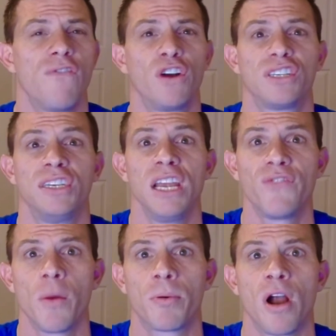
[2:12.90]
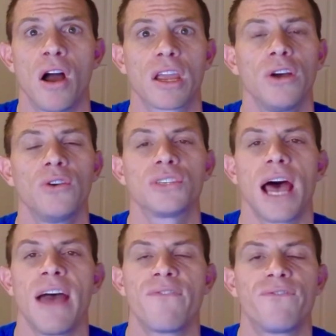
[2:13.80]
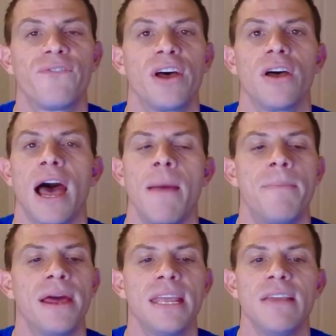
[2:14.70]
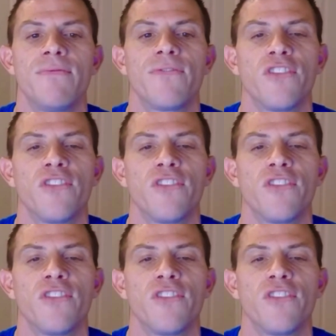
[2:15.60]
versus the Denver Broncos, I bet he